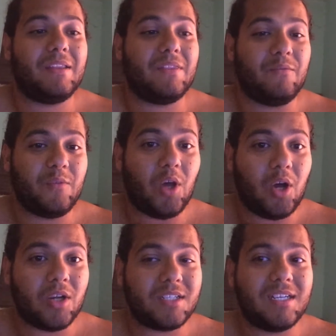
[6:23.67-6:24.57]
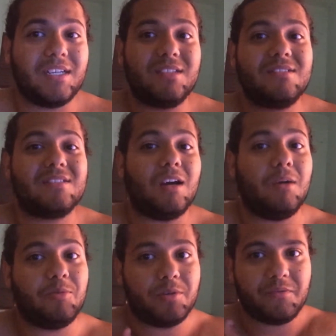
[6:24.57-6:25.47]
the vlog just to
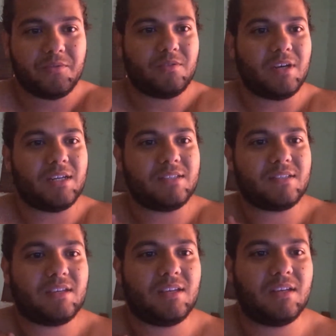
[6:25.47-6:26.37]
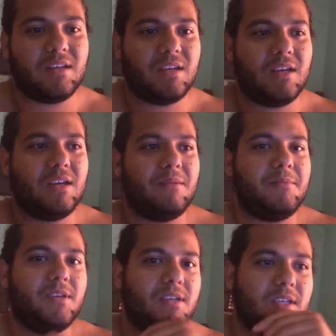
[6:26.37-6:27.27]
upload it for you guys.
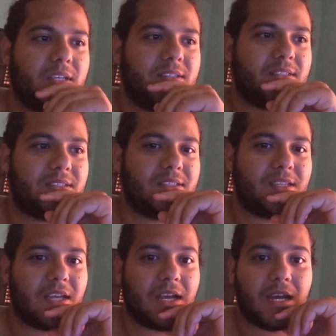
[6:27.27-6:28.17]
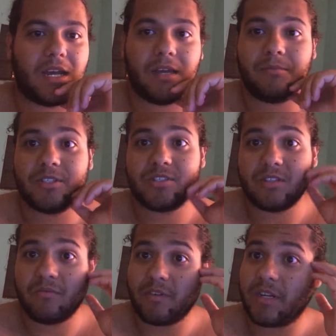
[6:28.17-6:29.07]
Because I'm
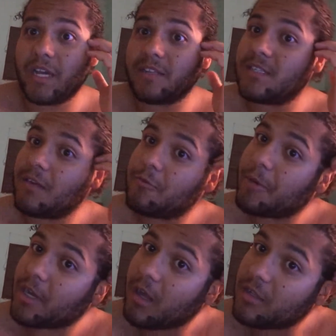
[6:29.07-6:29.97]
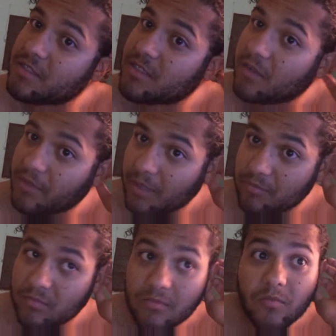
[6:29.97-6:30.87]
legit running out of time on my college stuff, and
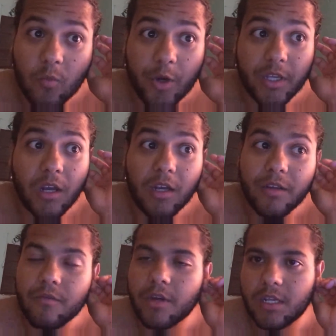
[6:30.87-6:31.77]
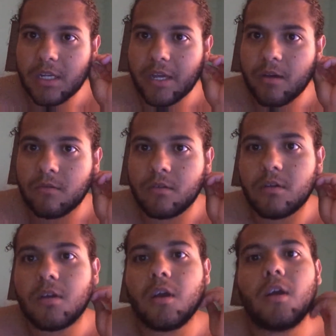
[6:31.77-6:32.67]
I'm working on it right now.
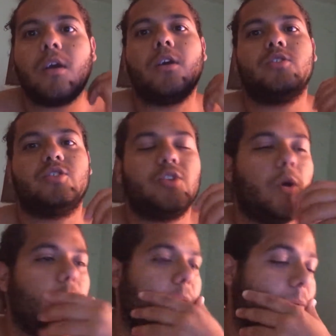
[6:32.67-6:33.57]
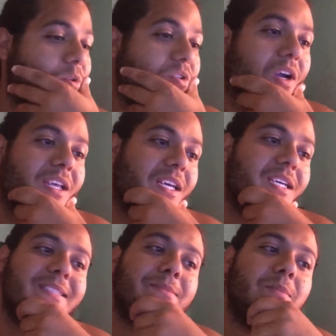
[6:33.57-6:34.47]
So I'm going to try to
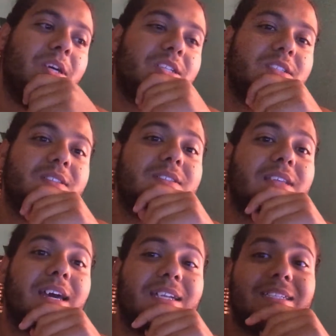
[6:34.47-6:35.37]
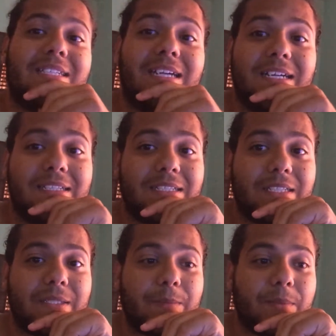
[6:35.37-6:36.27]
get as much as that
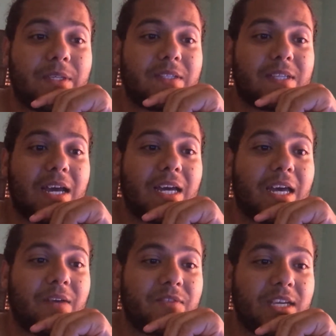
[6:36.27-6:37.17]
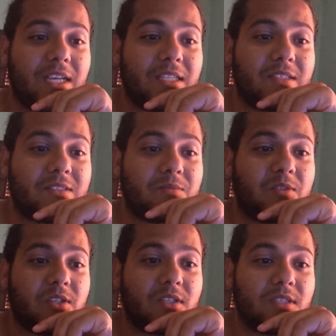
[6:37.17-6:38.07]
done, because I have to hand in some
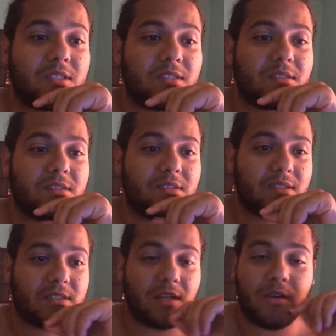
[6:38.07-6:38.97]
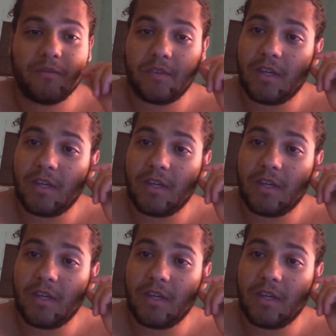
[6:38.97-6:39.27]
certain stuff